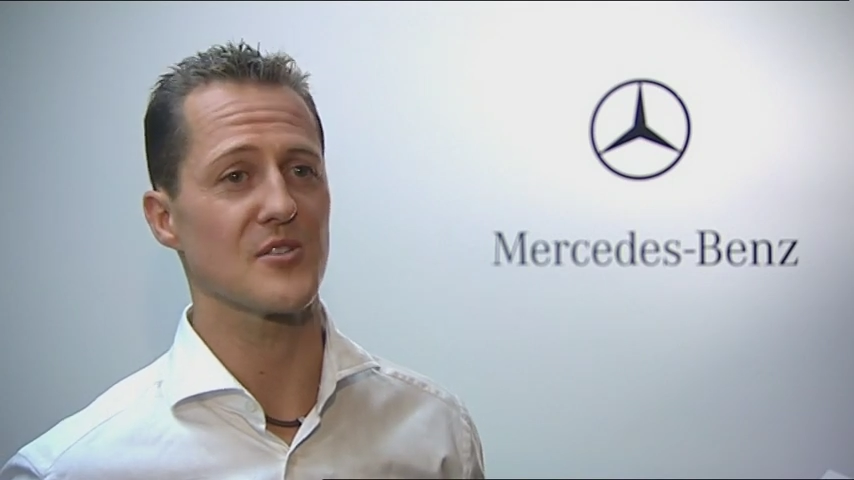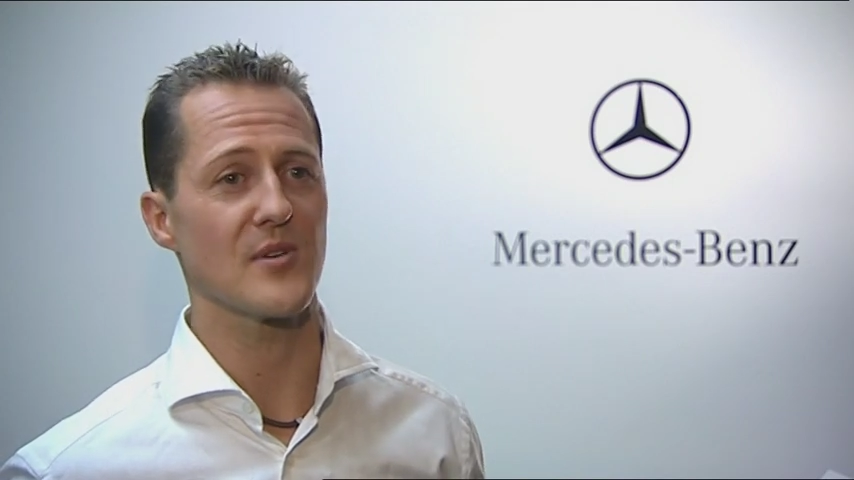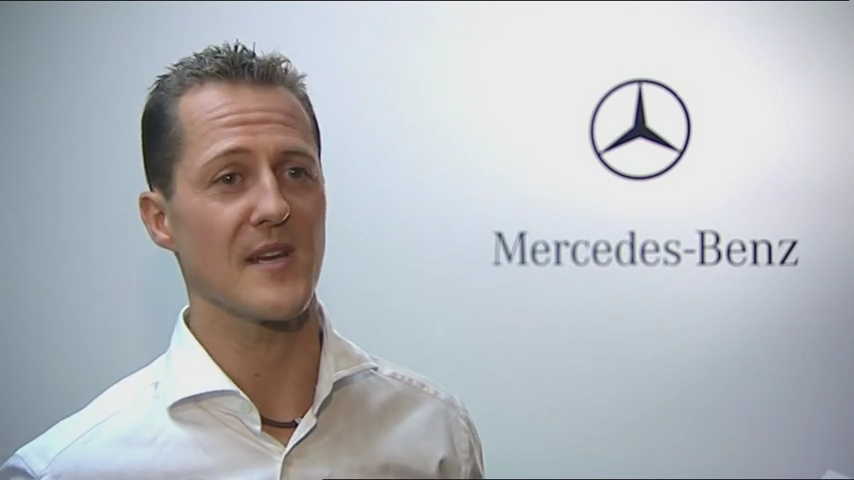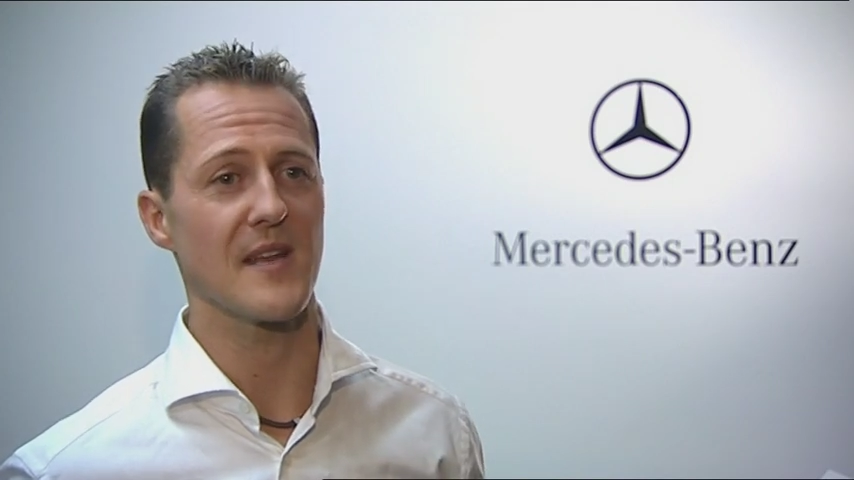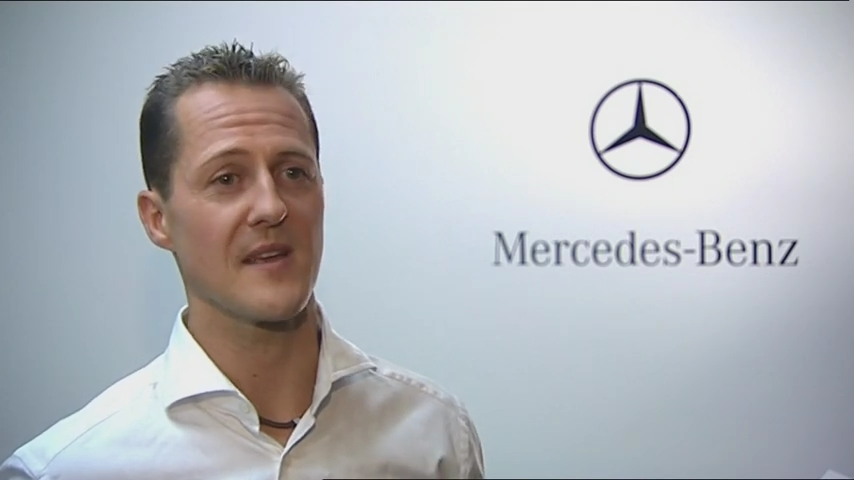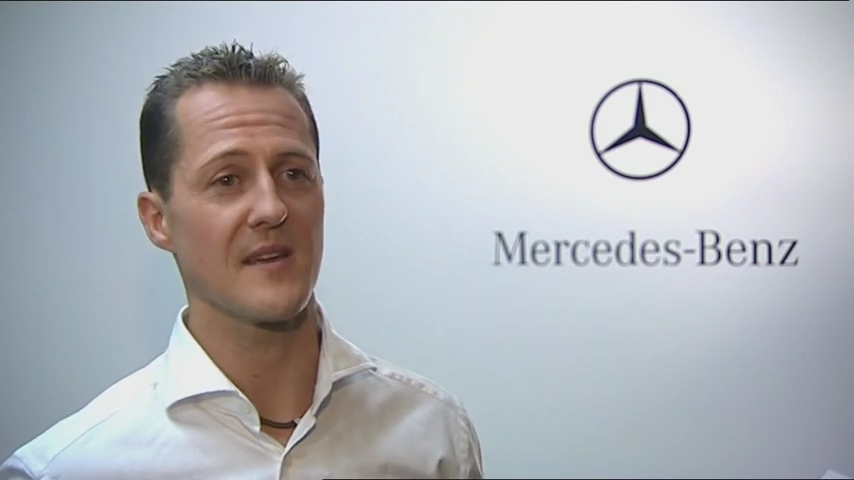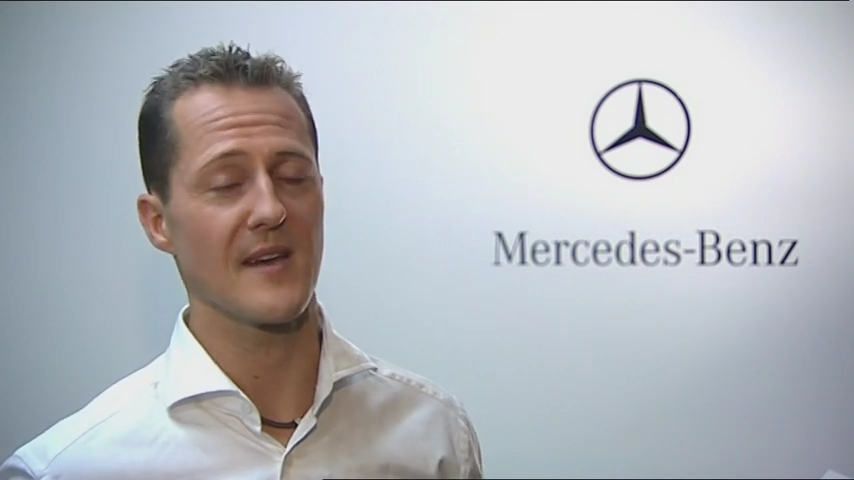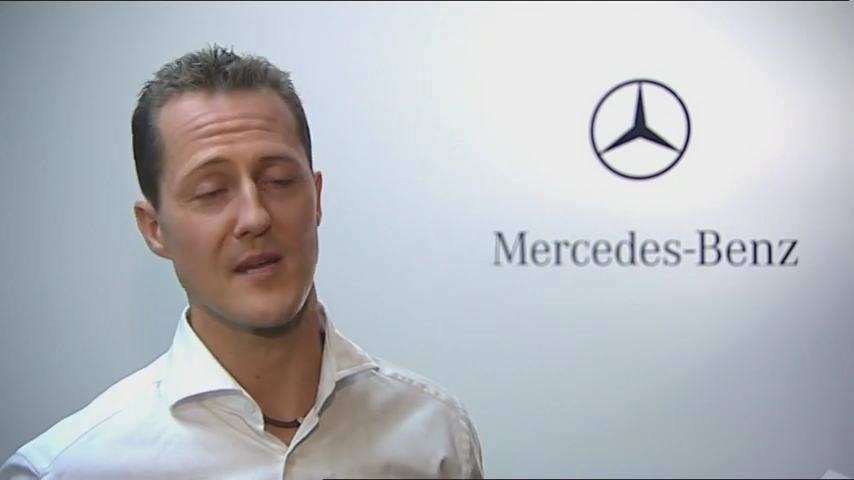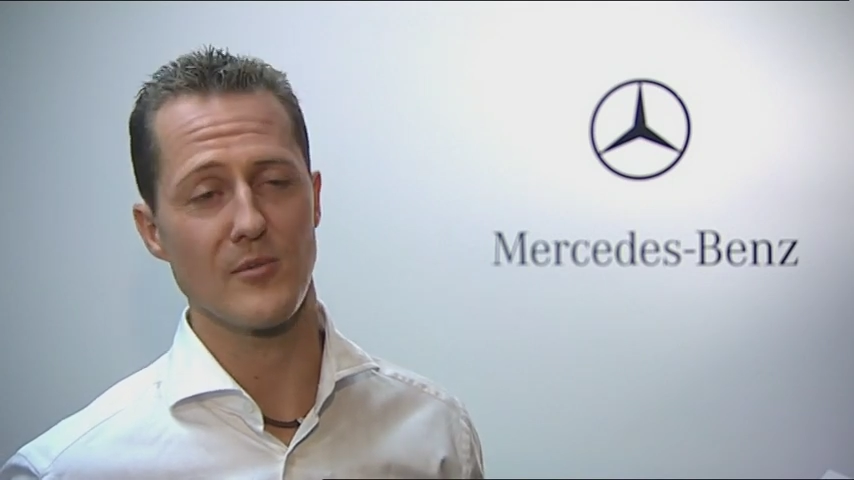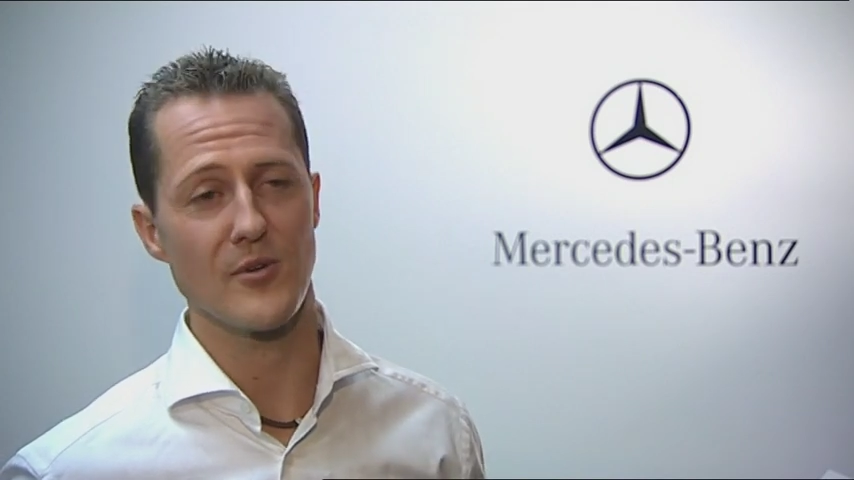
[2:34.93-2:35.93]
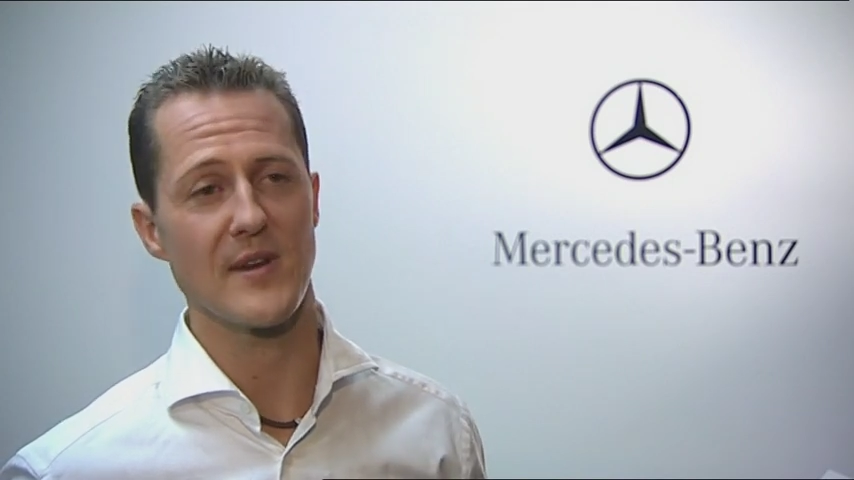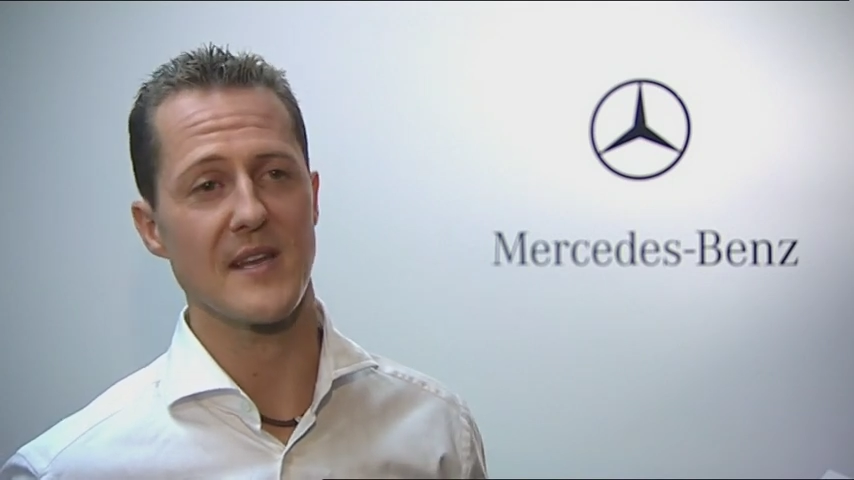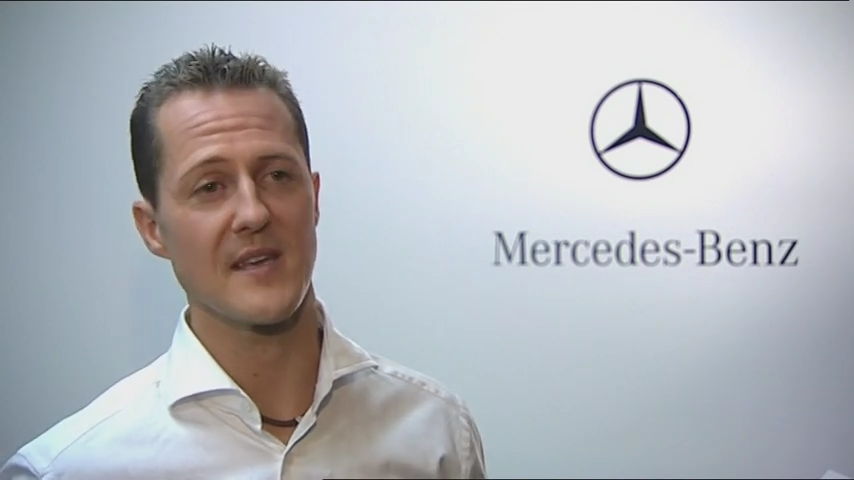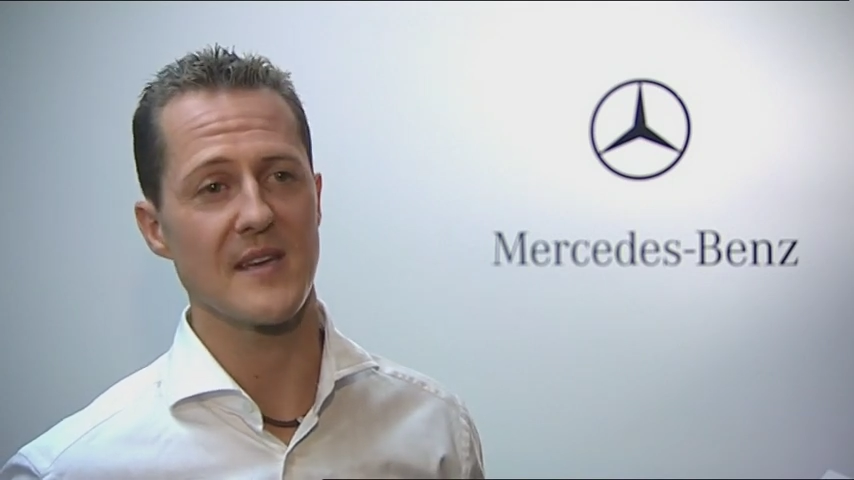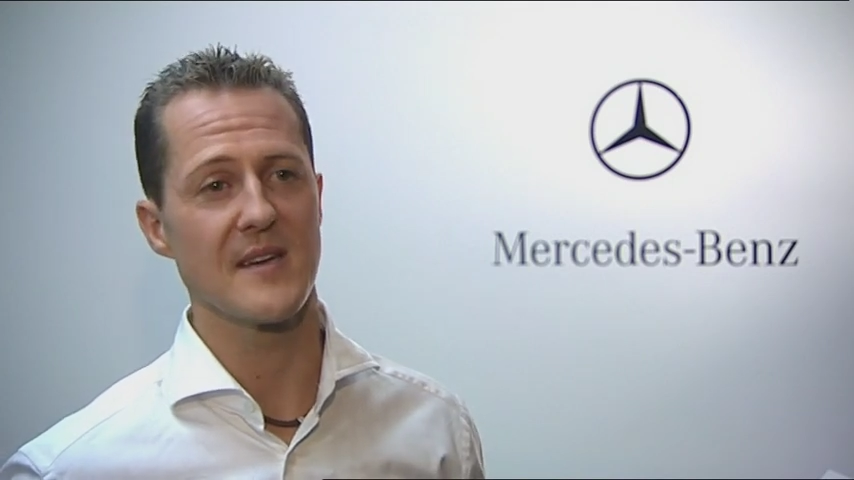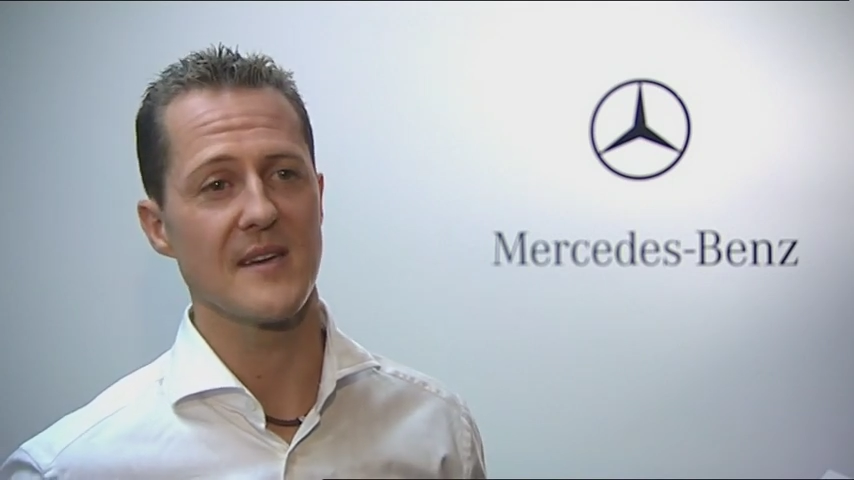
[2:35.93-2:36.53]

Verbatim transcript: training and I'm already